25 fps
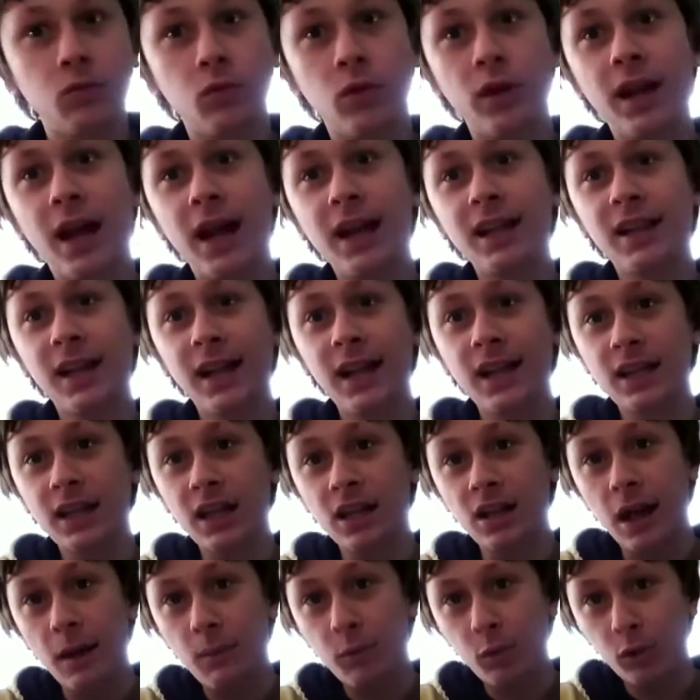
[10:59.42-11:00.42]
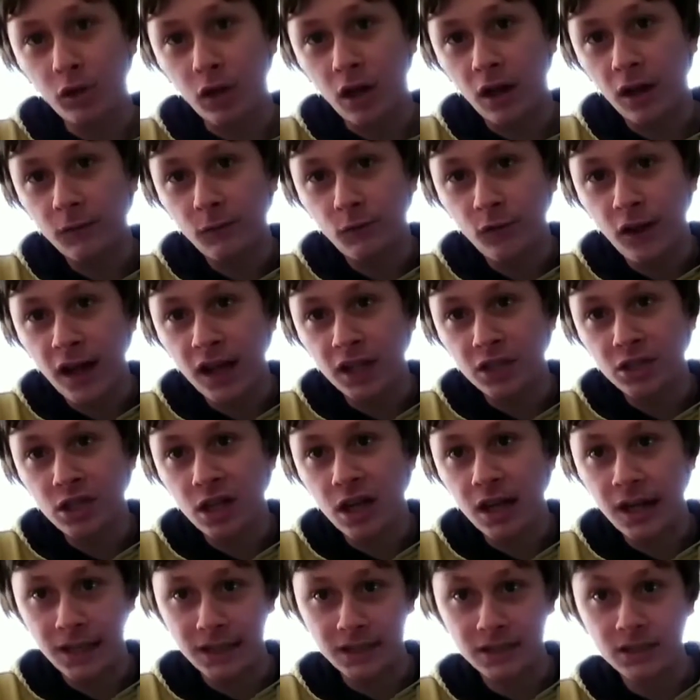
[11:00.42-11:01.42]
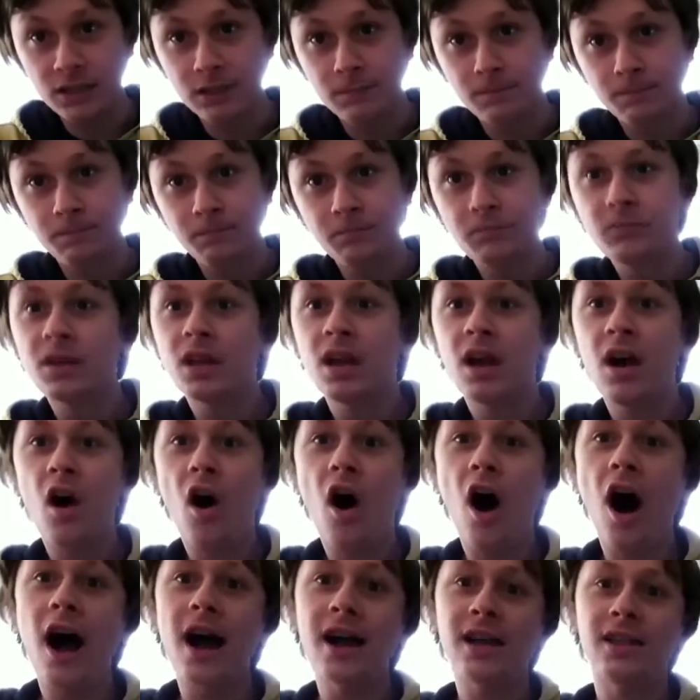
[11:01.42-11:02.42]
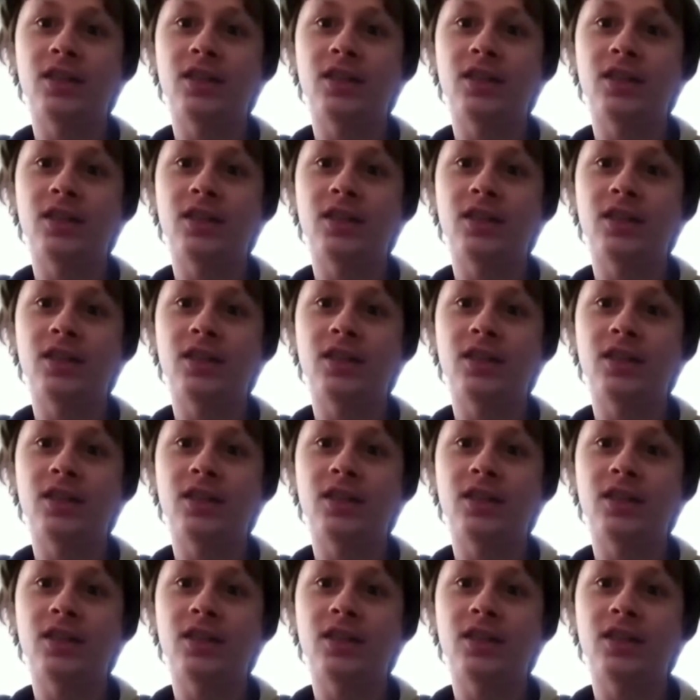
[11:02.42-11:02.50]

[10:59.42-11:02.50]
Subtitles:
When I think of the Leprechaun franchise, I